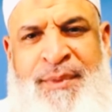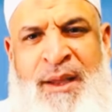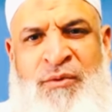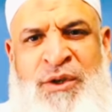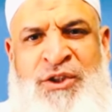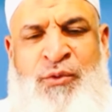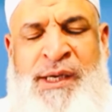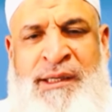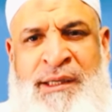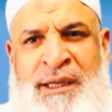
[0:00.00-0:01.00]
which
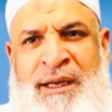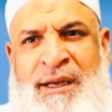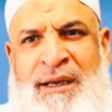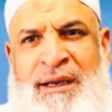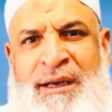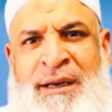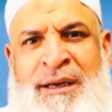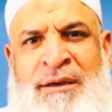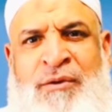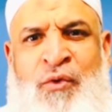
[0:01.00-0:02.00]
will
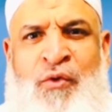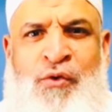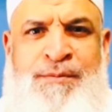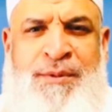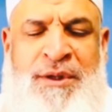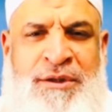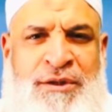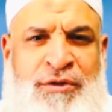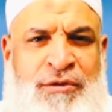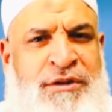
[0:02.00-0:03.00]
group
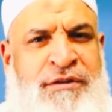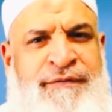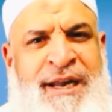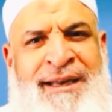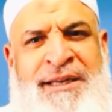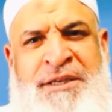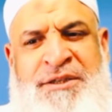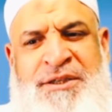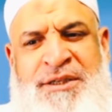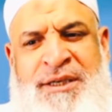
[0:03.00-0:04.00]
students of
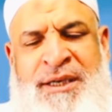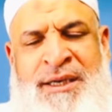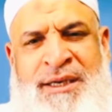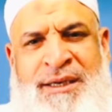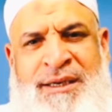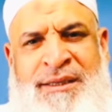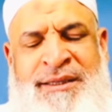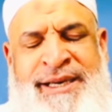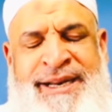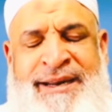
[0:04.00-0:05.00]
knowledge in
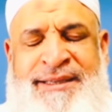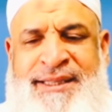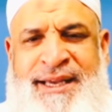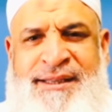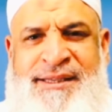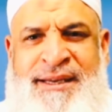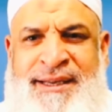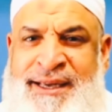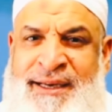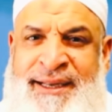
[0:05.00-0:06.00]
the United States and
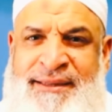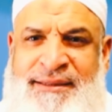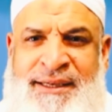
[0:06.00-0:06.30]
England,